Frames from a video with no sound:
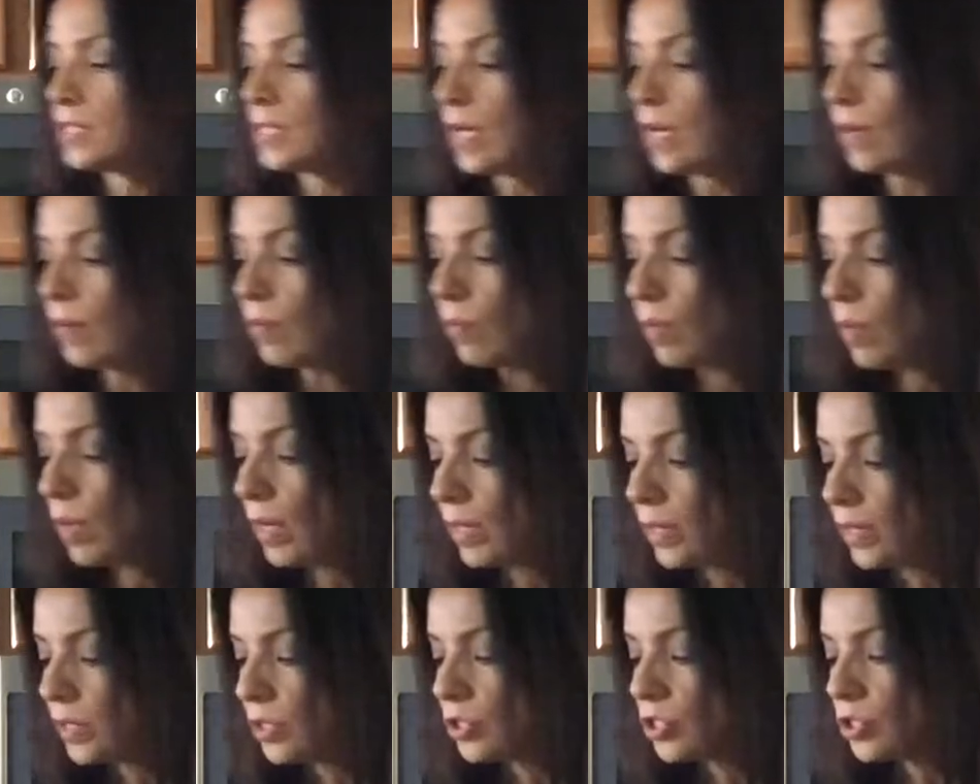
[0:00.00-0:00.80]
I
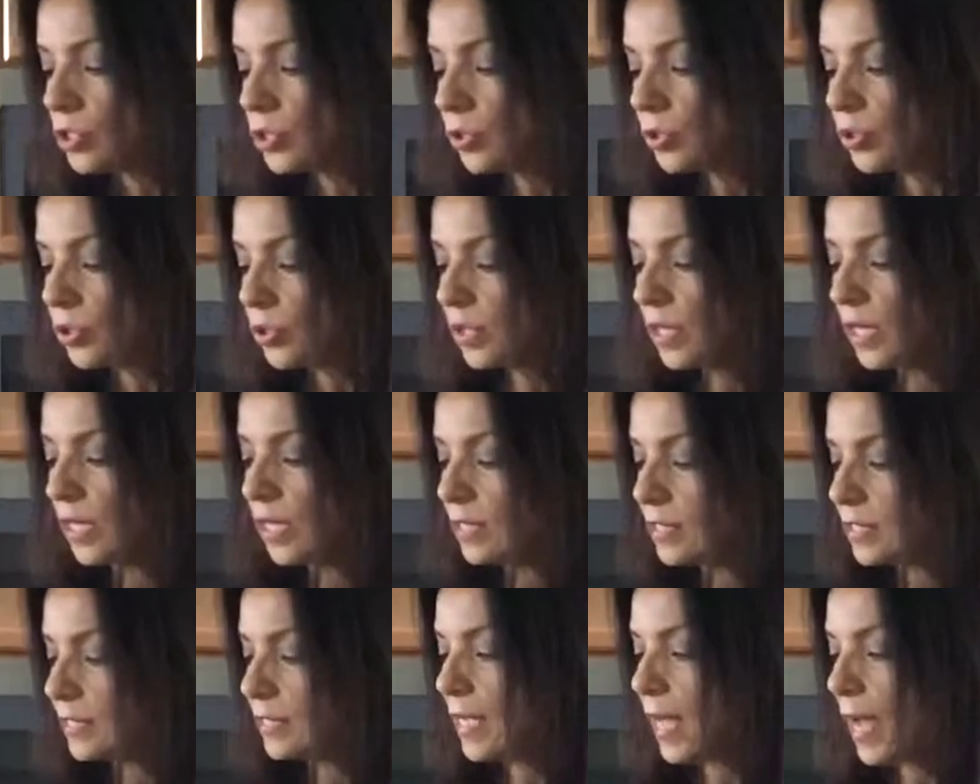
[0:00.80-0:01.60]
wanna show you
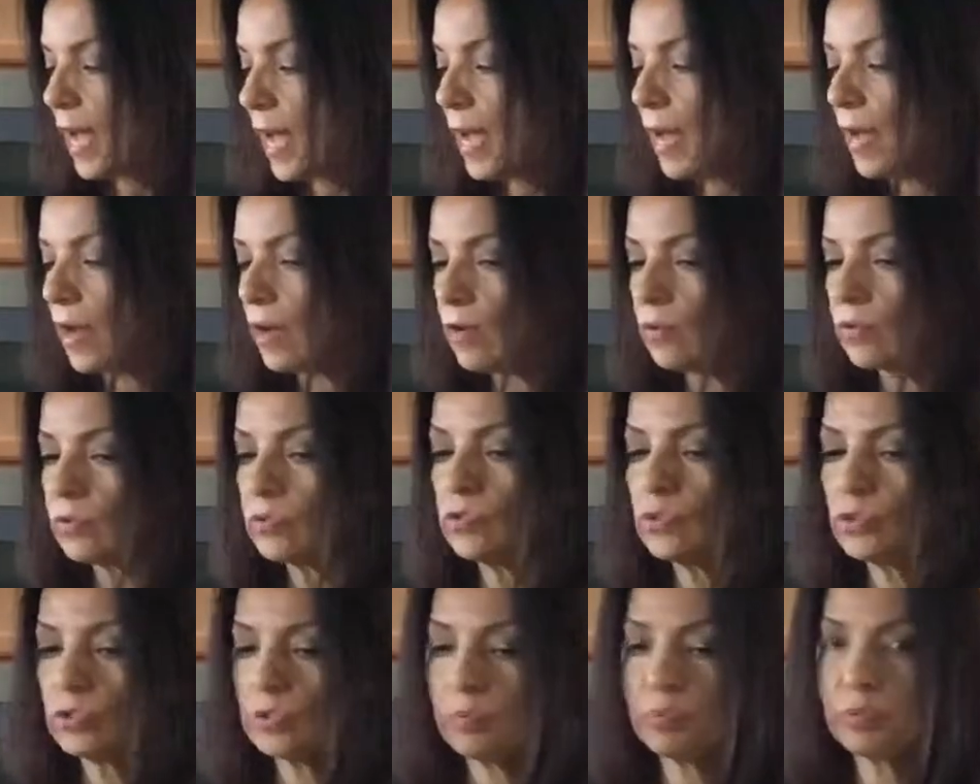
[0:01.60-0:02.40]
guys how
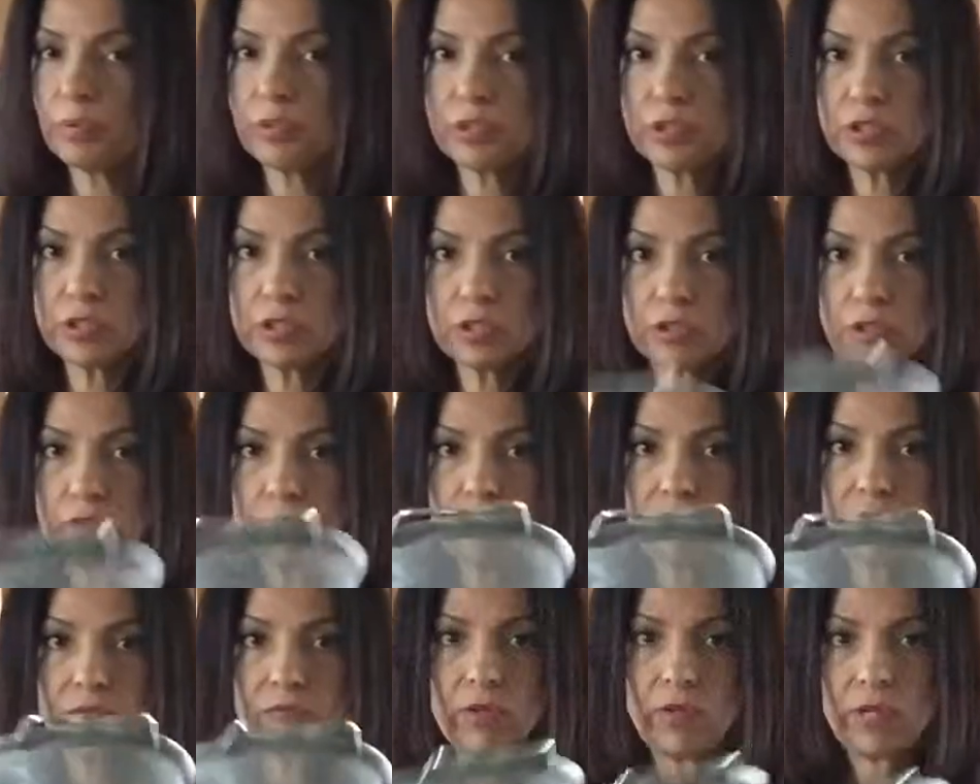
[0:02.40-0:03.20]
to preserve